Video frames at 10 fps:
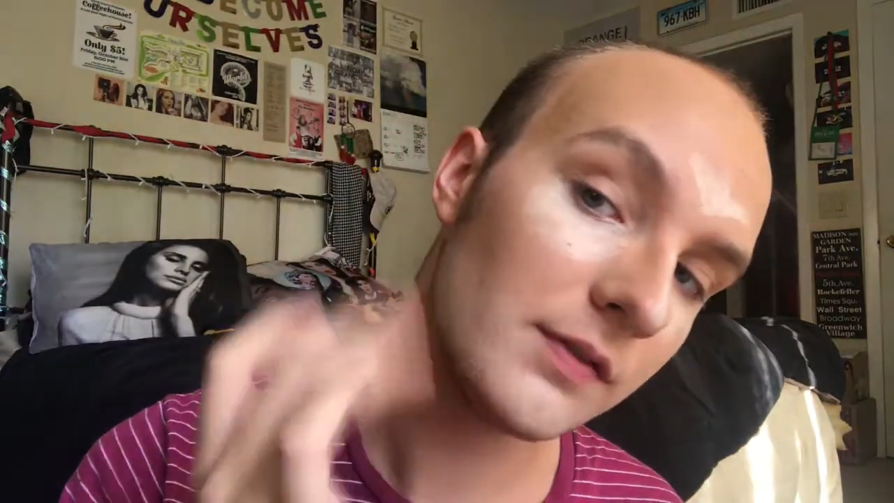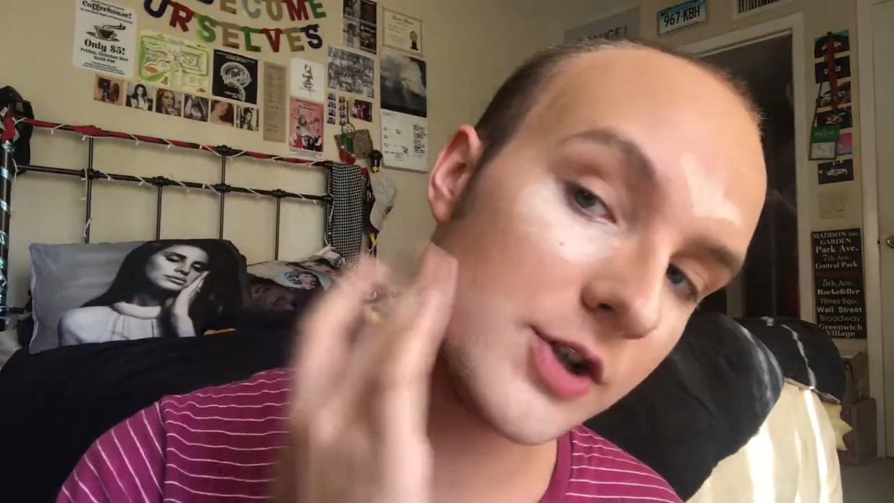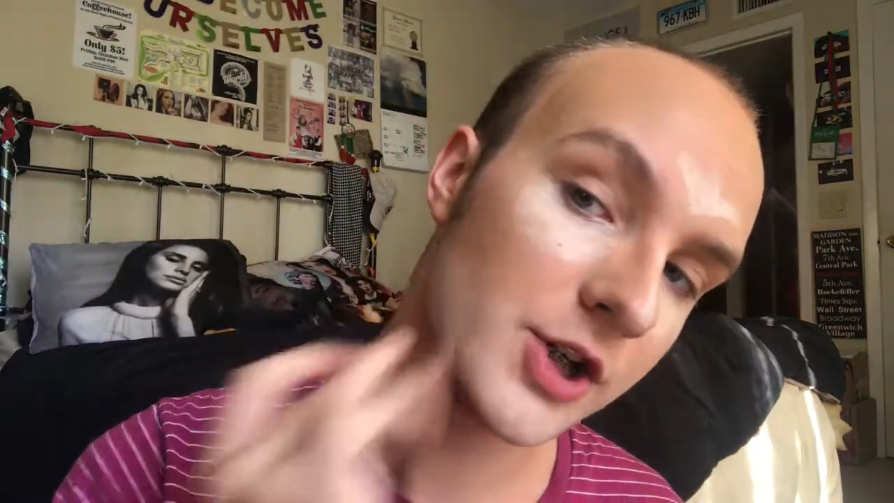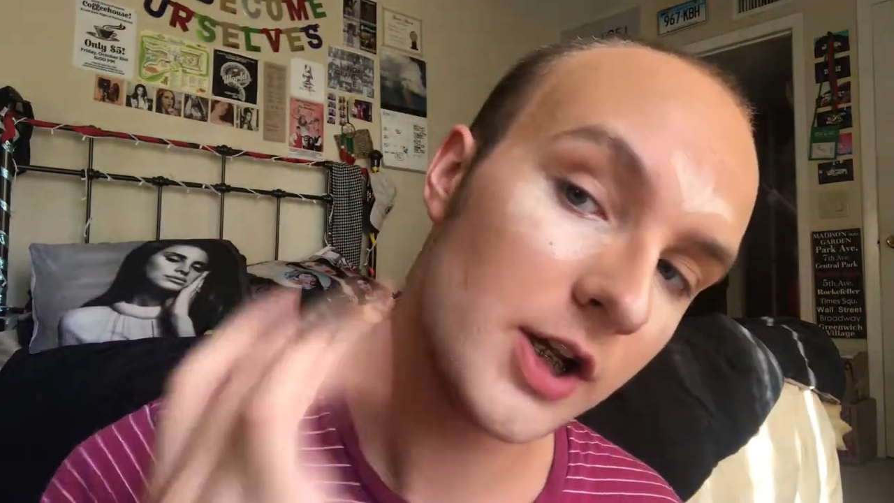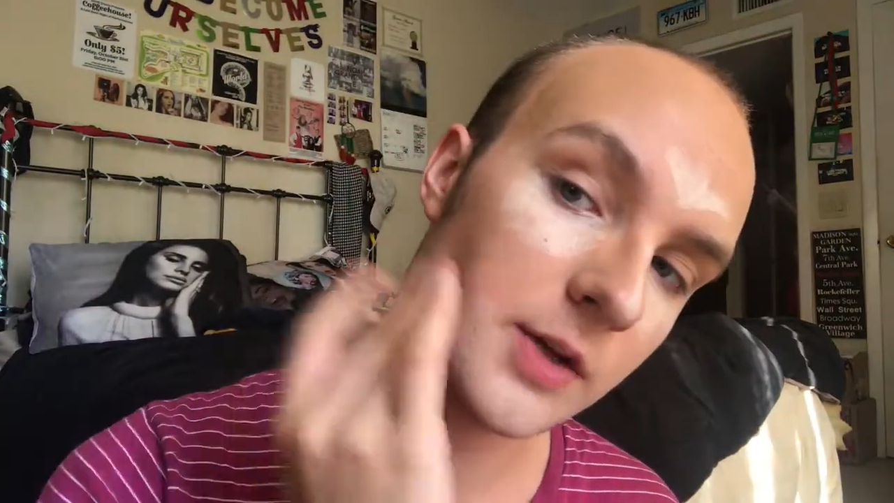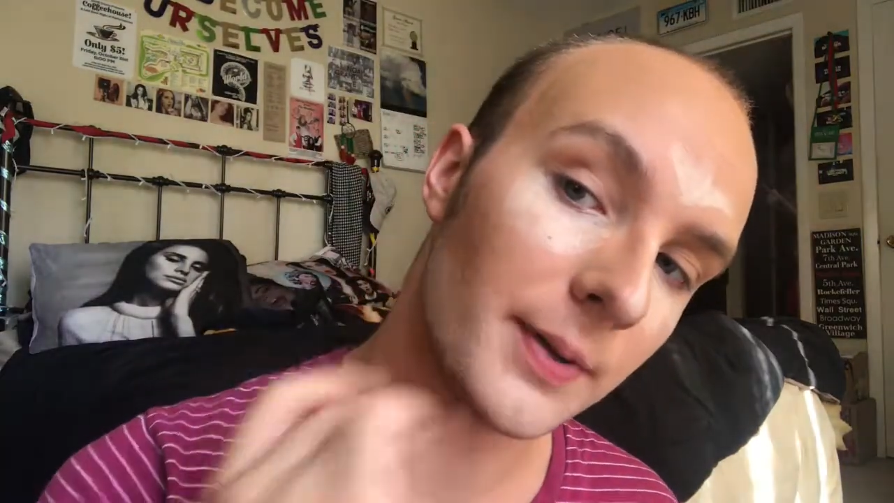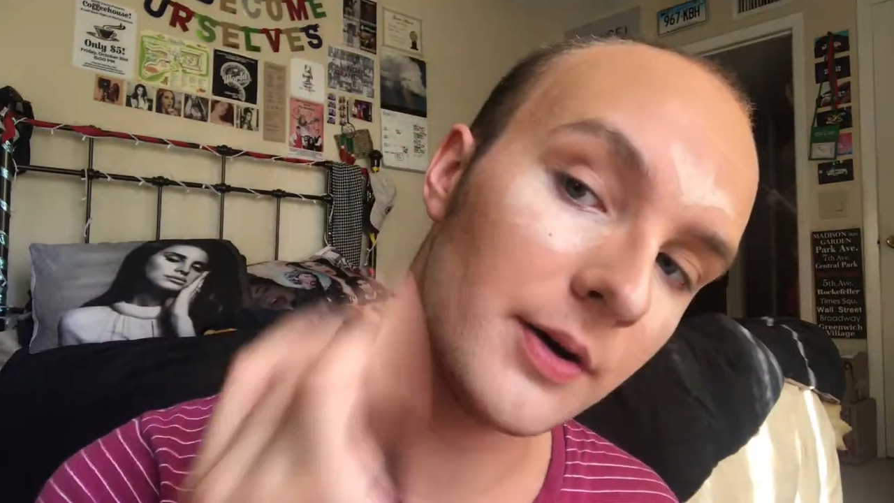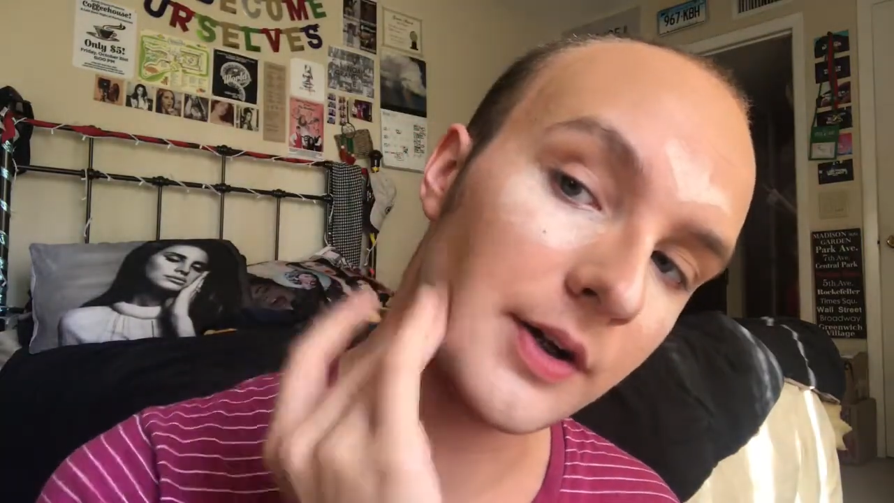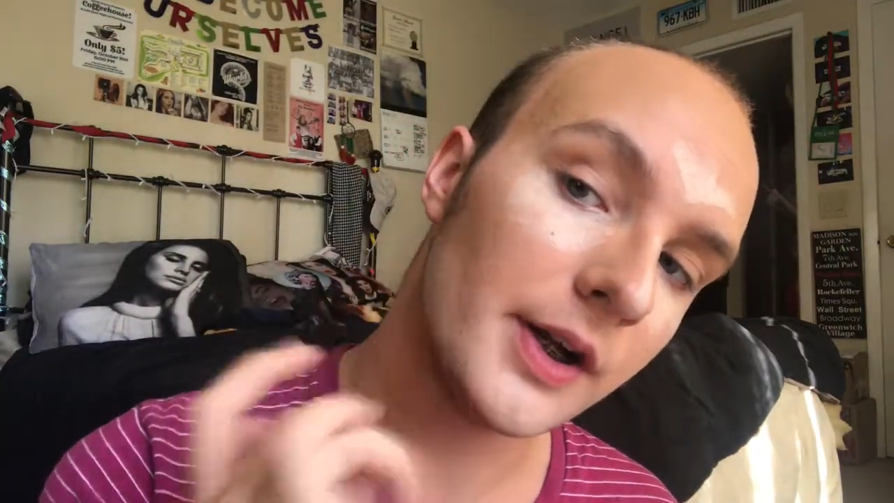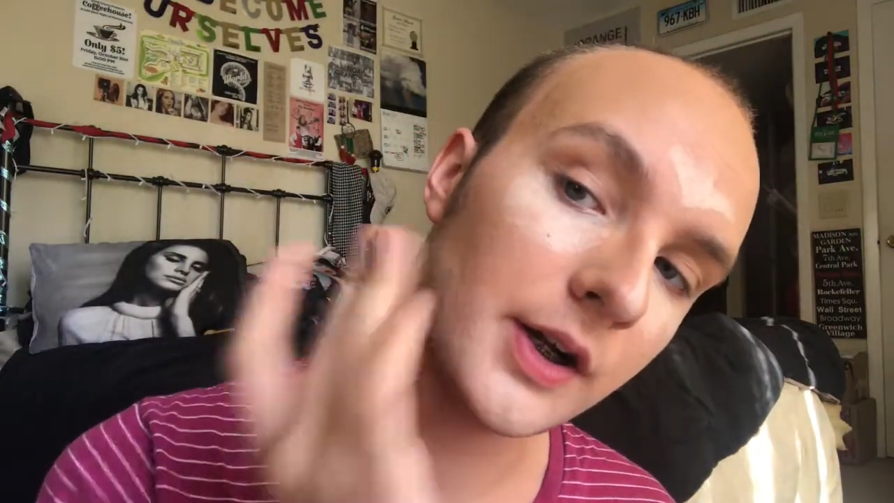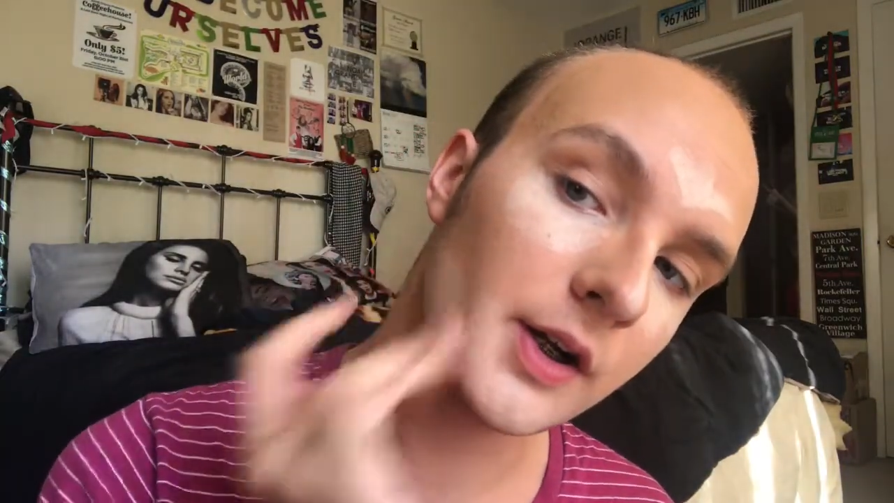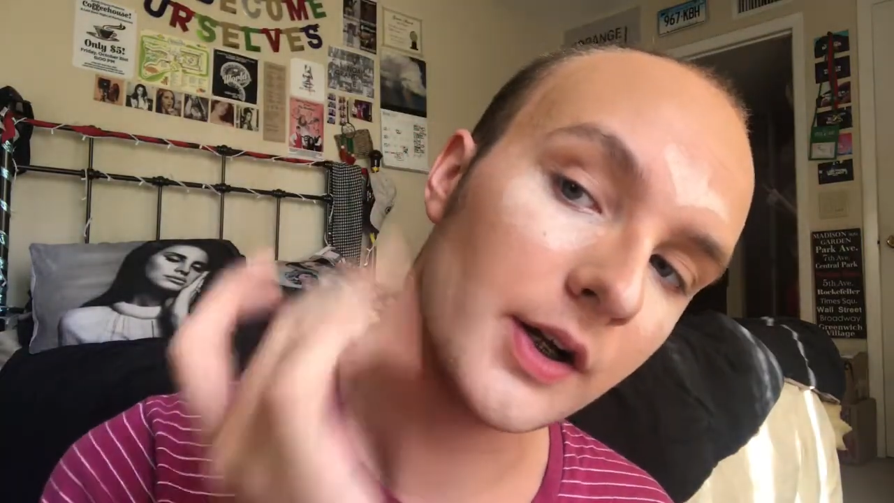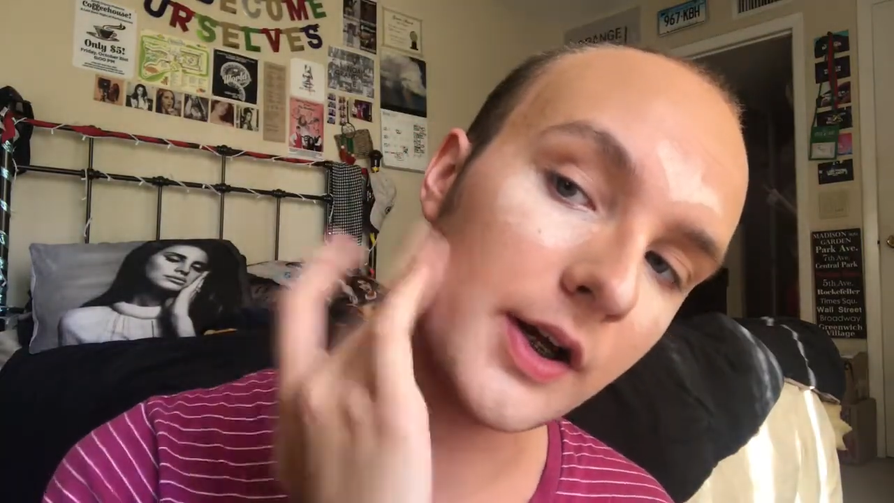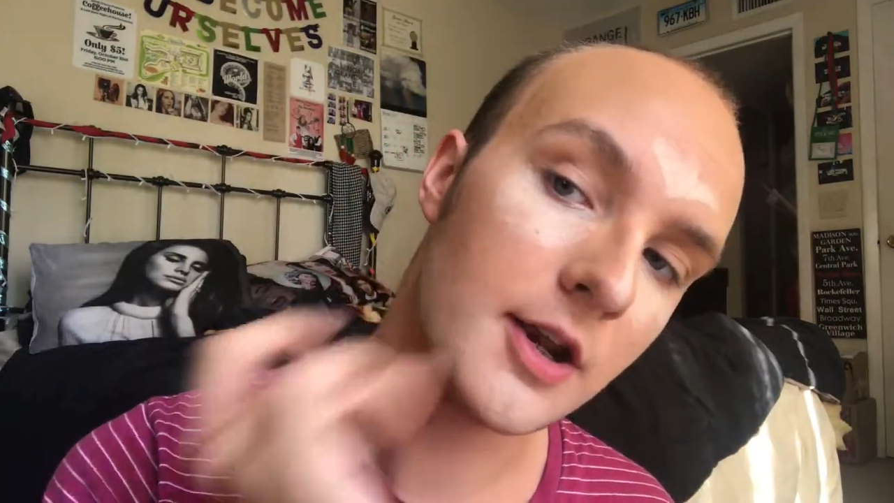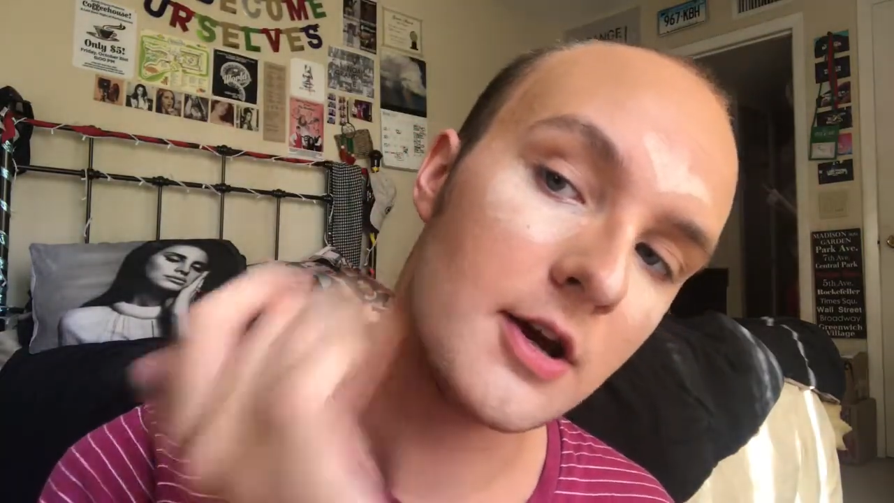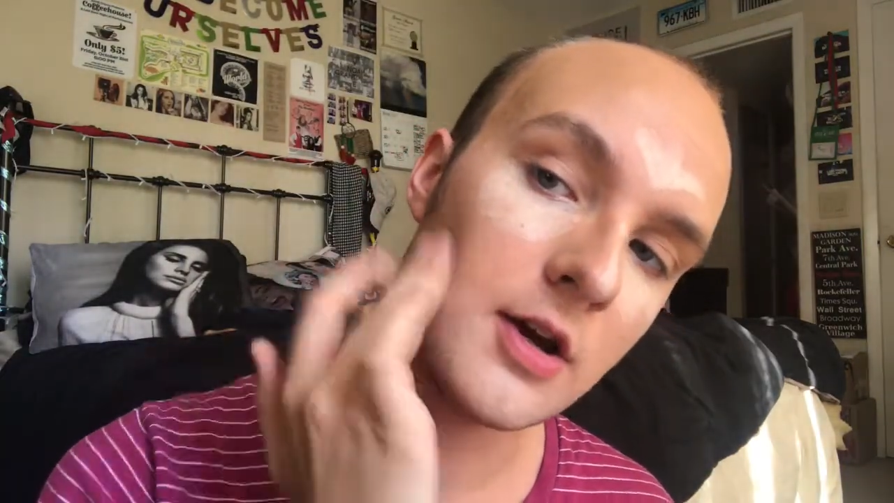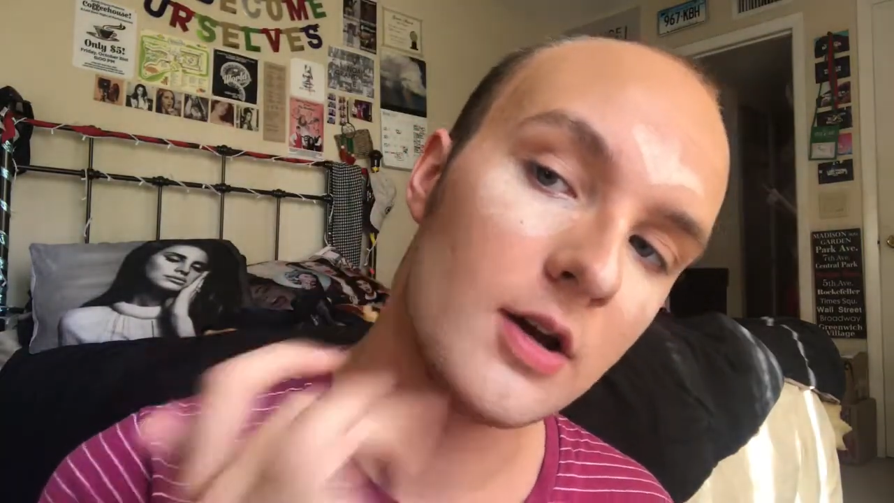a cheekbone, you're good.